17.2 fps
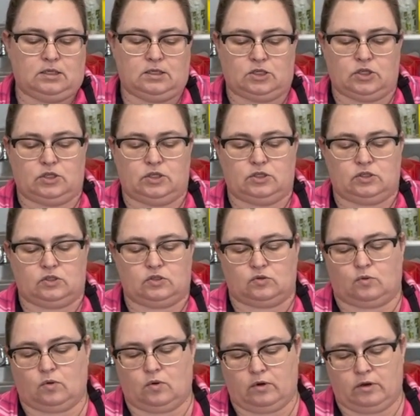to the
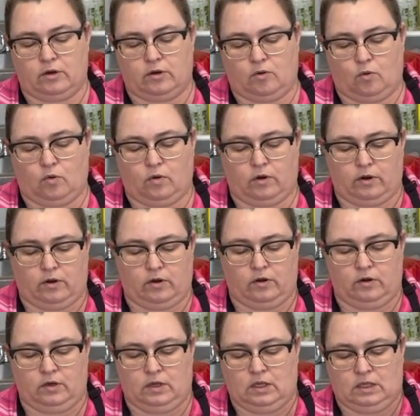store, or
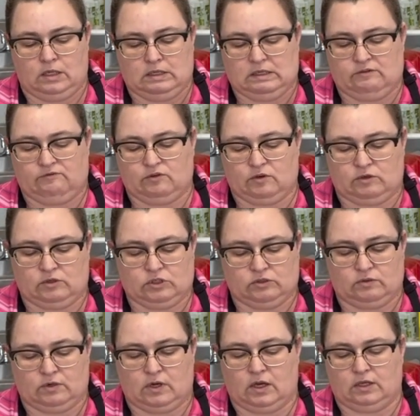if you're
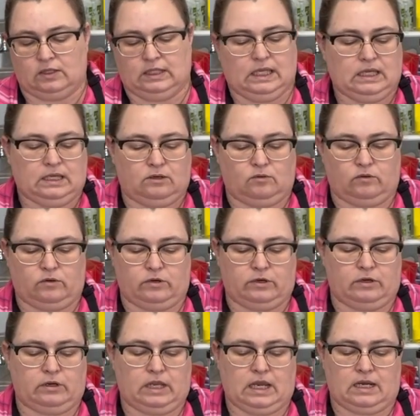doing online
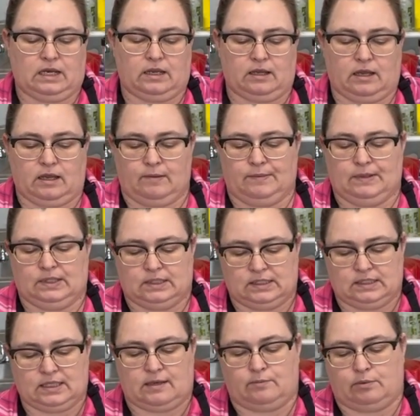order, getting a couple of
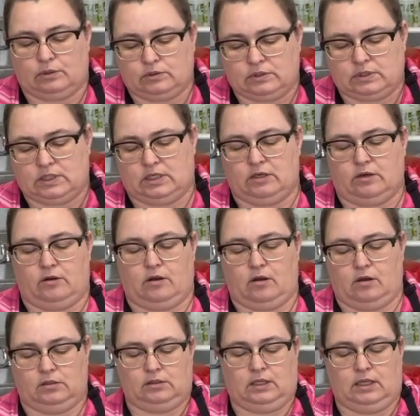samples in your
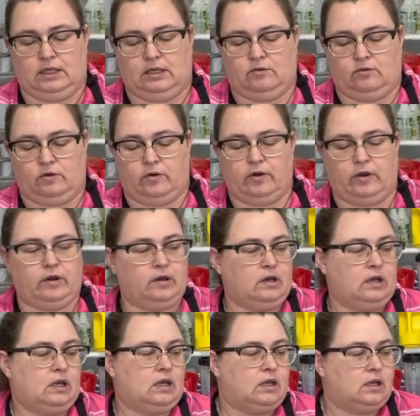online order,
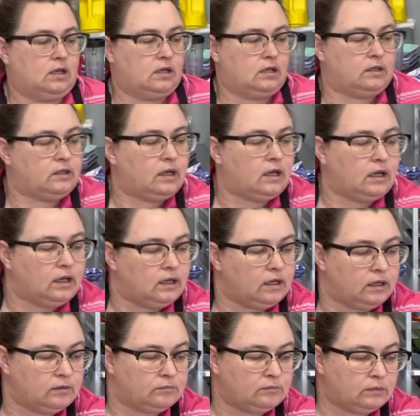
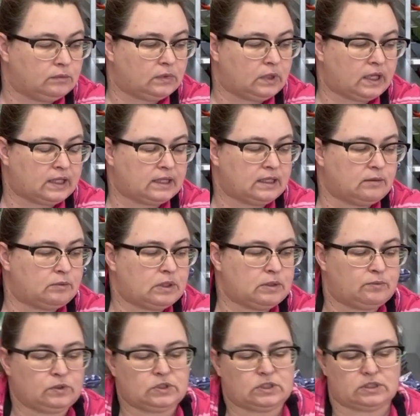I think
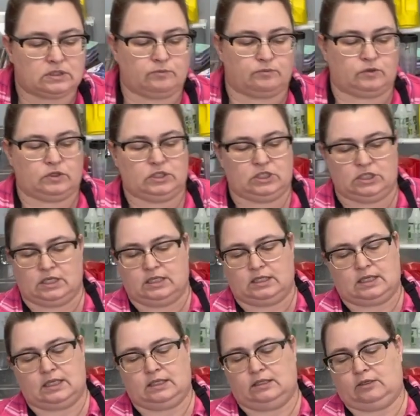people just appreciate
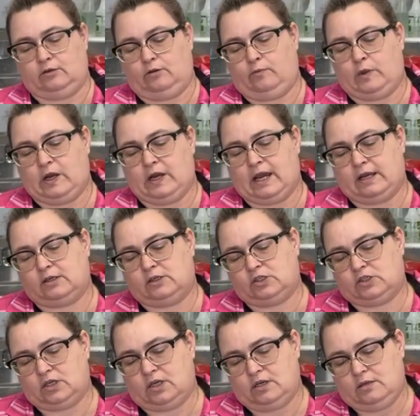that little bit
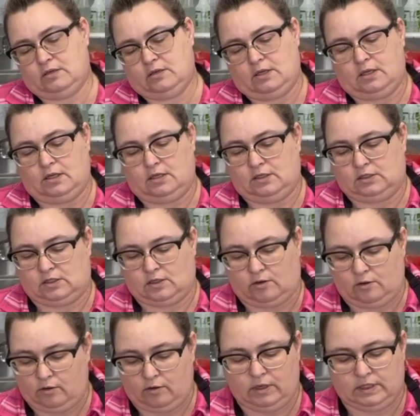extra.
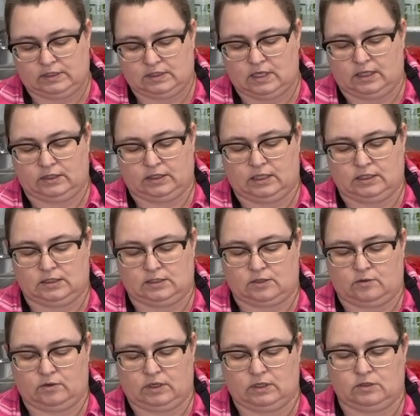So it's not that it's
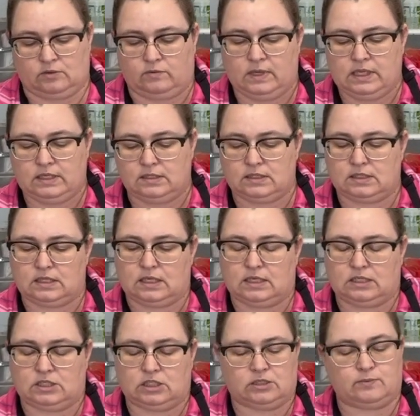going to waste,
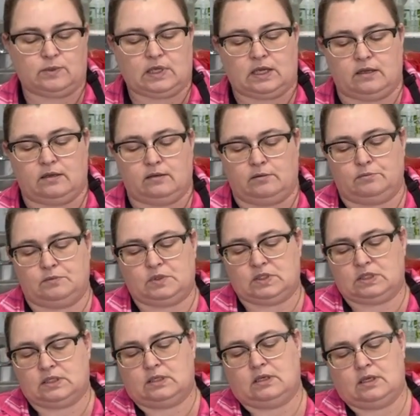it just
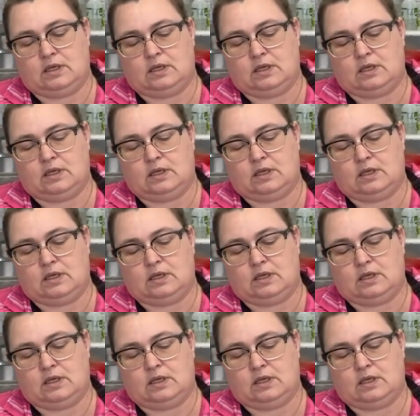becomes